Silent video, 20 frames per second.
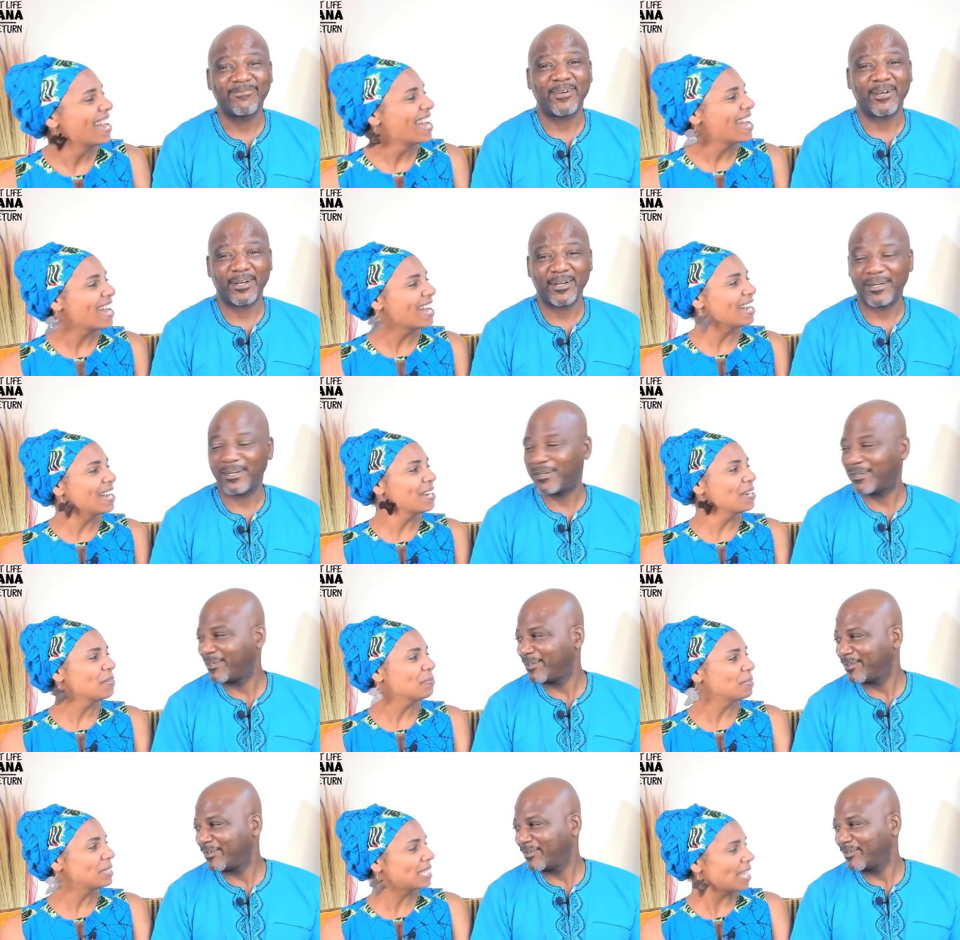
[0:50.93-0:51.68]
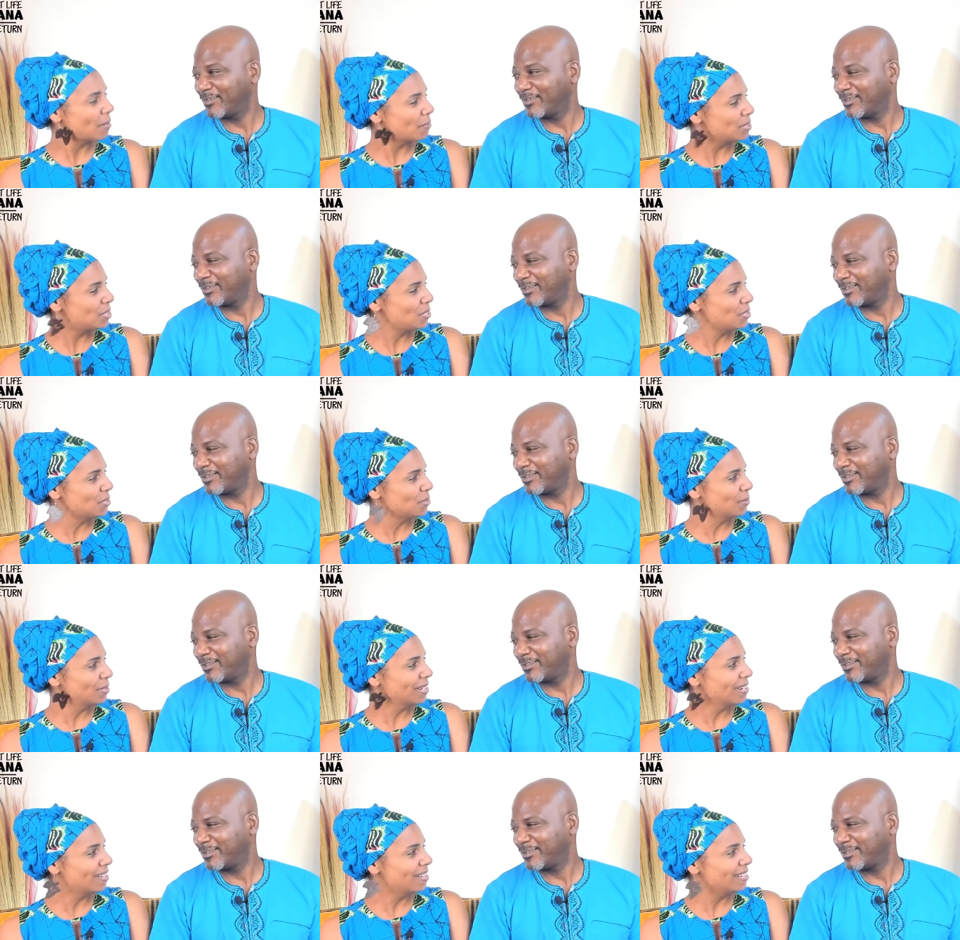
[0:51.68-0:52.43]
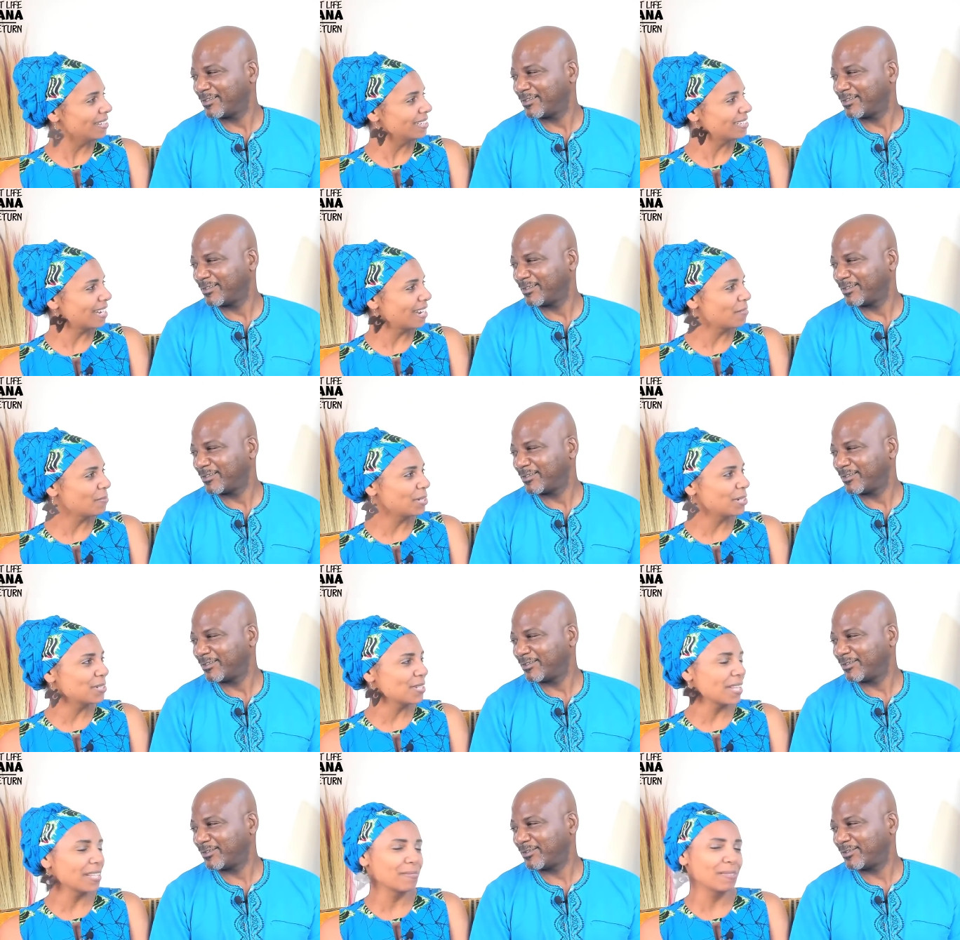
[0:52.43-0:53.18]
Speaker 1: um, is that what you're doing all the time when you're
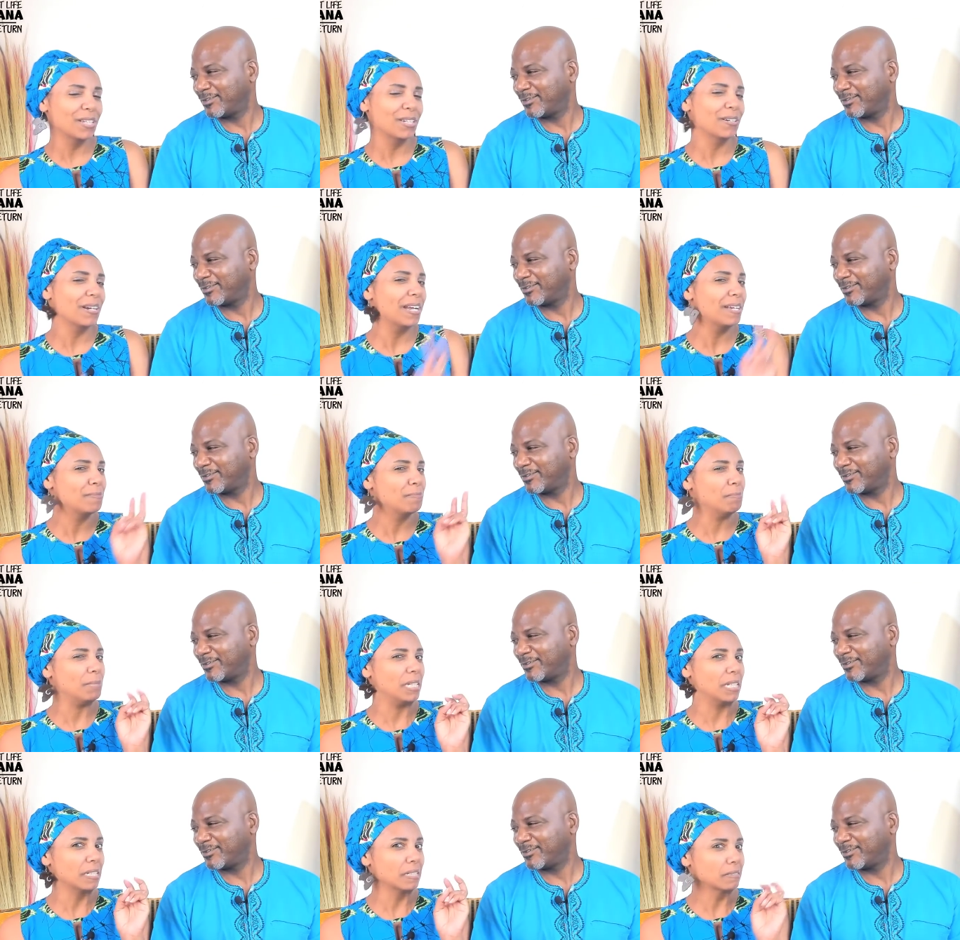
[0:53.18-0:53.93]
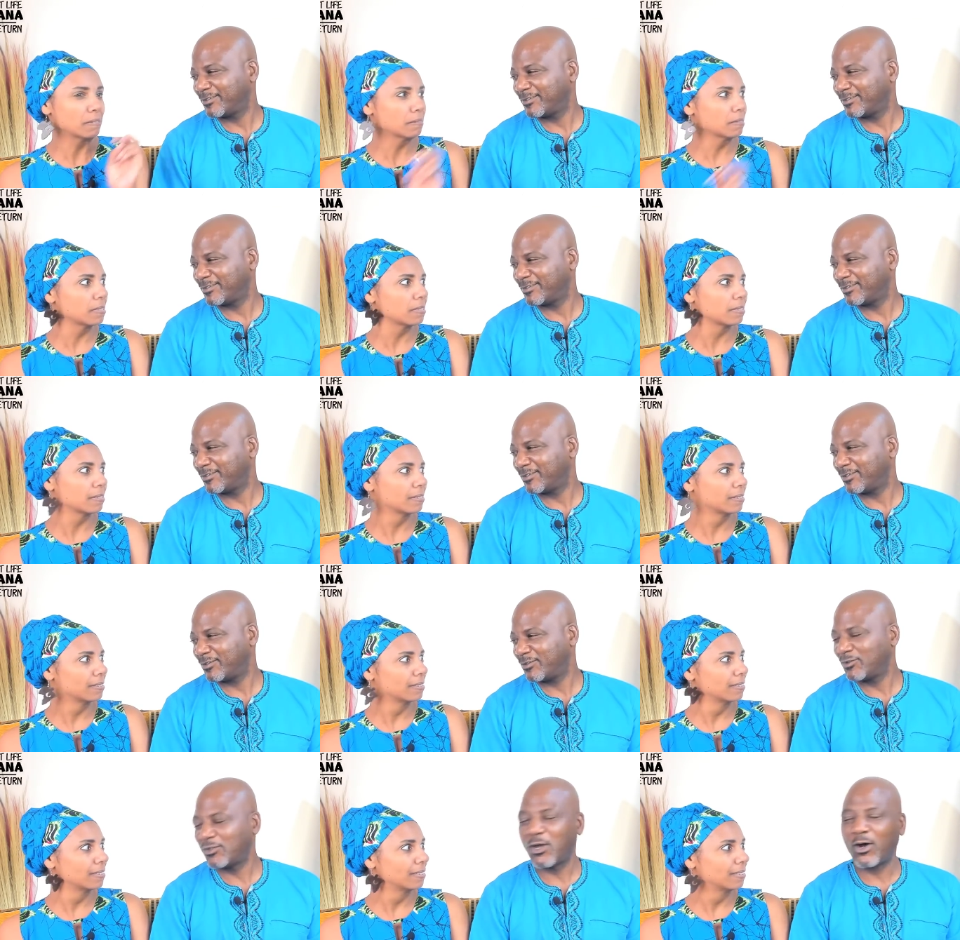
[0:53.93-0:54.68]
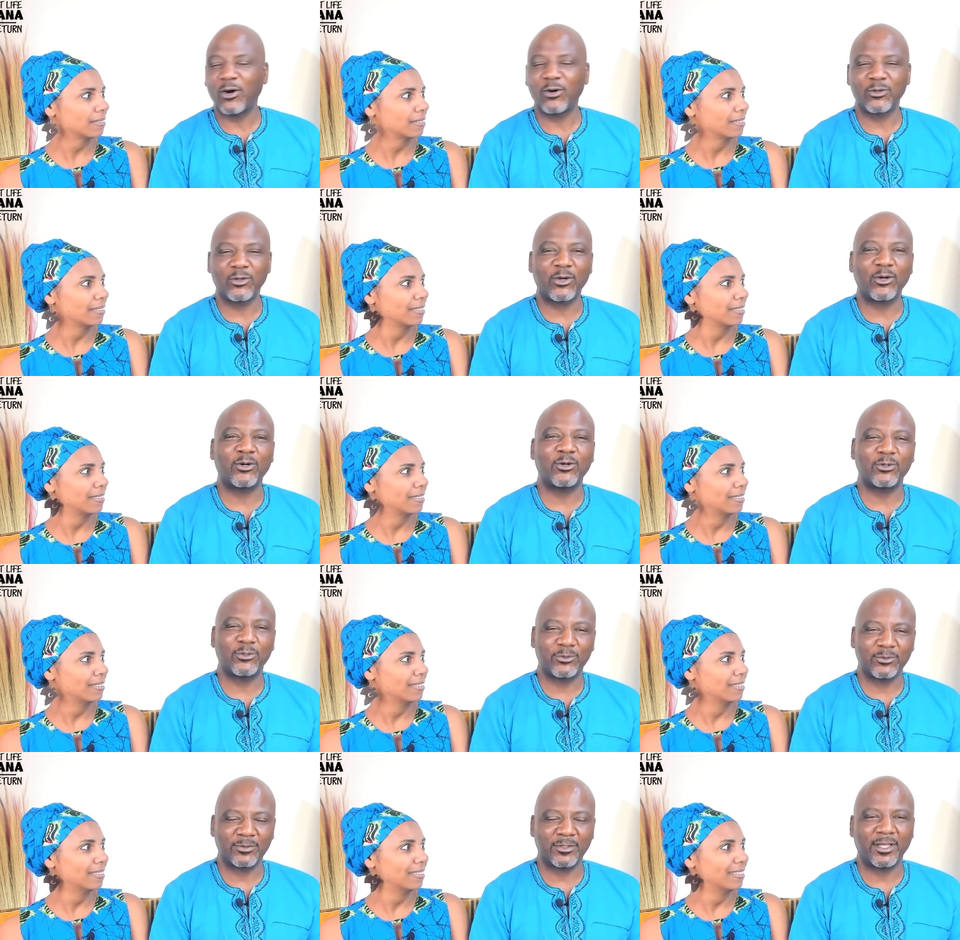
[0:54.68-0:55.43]
telling me you're at meetings?
Speaker 2: No,
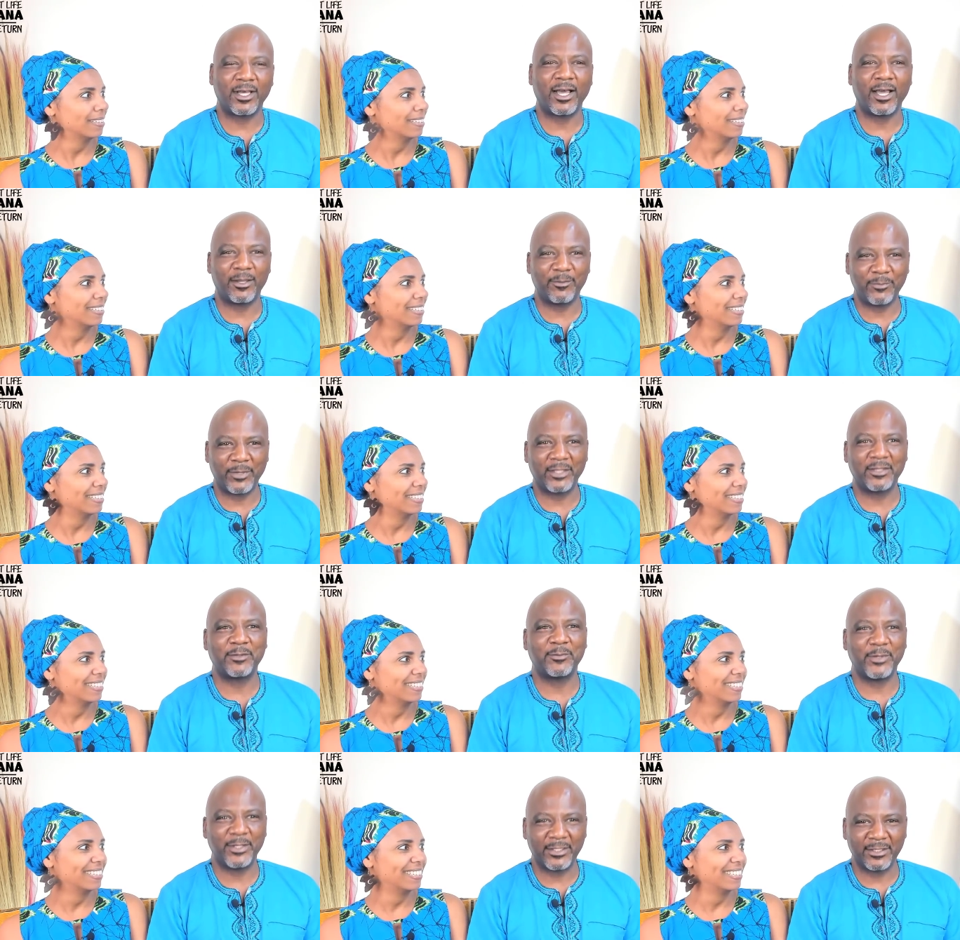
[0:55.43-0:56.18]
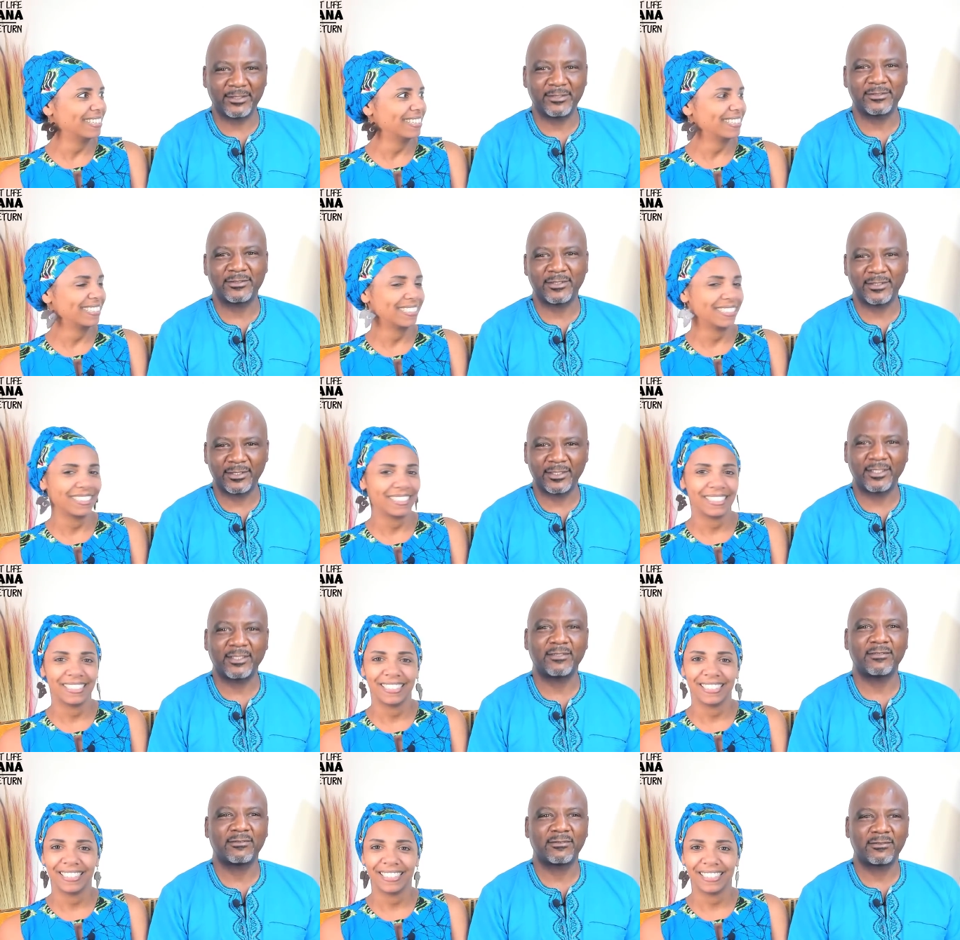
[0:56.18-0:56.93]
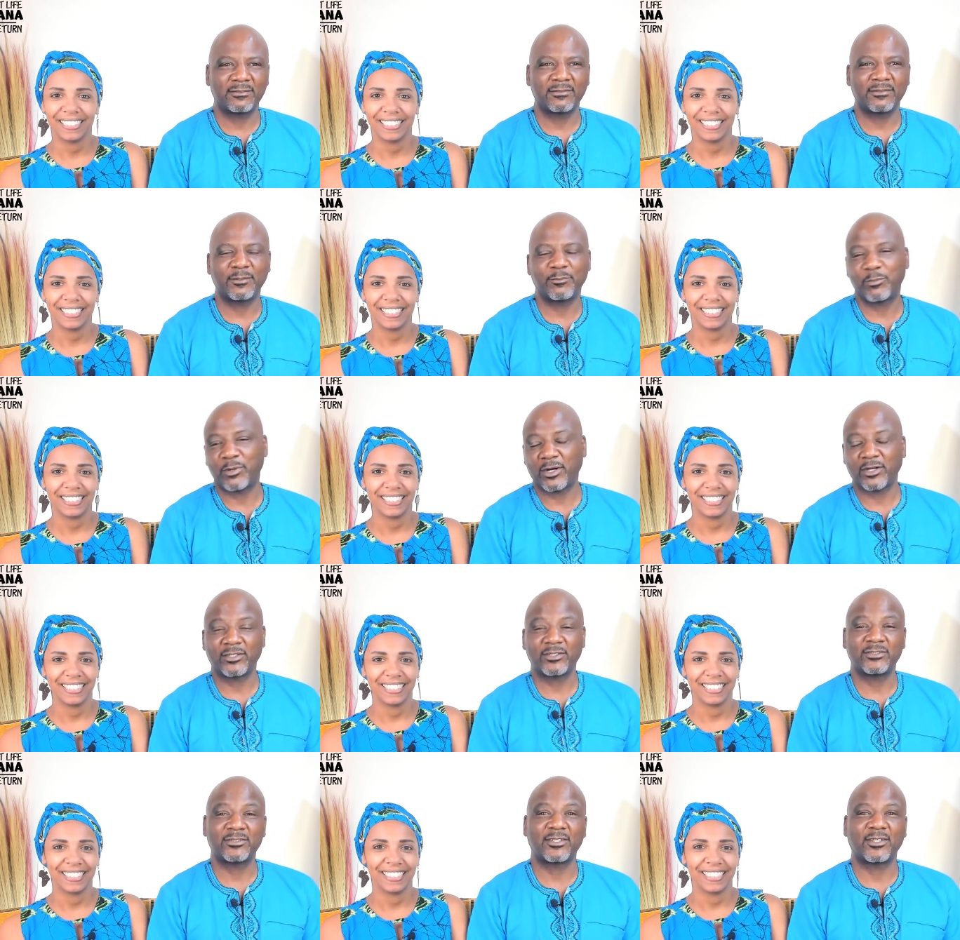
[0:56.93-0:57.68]
no, I'm at the meetings and then the party
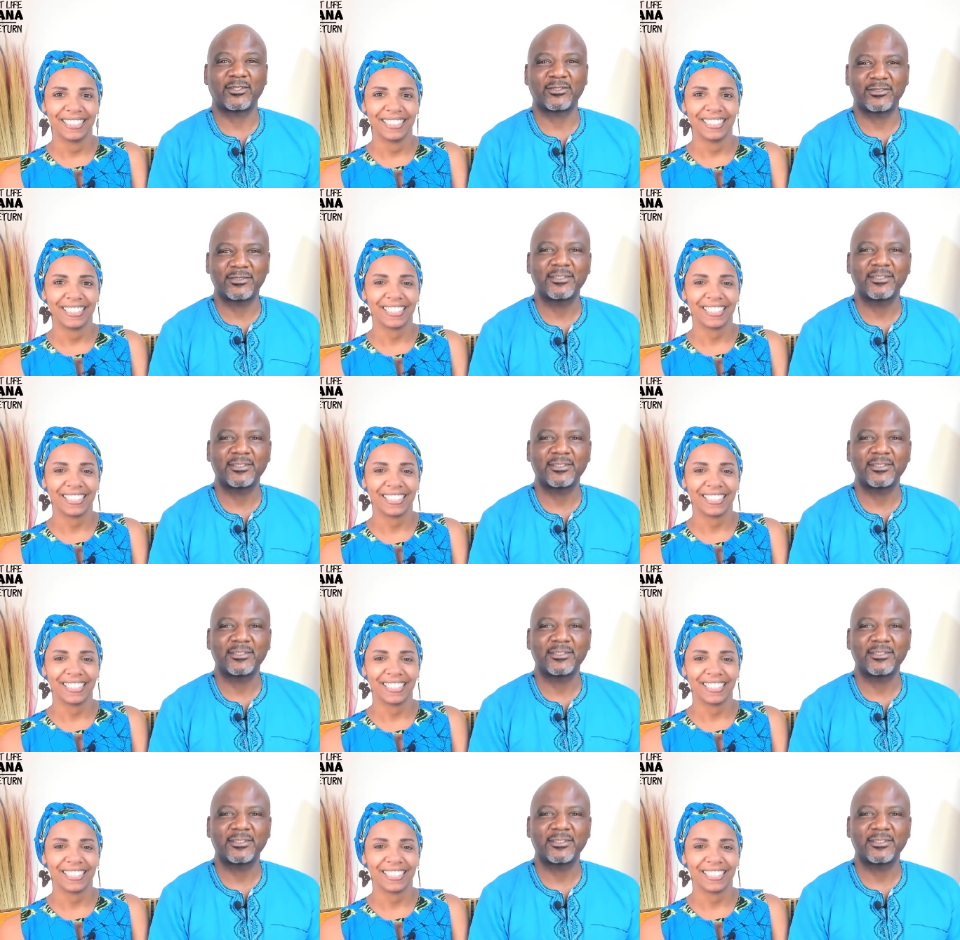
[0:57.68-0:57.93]
starts.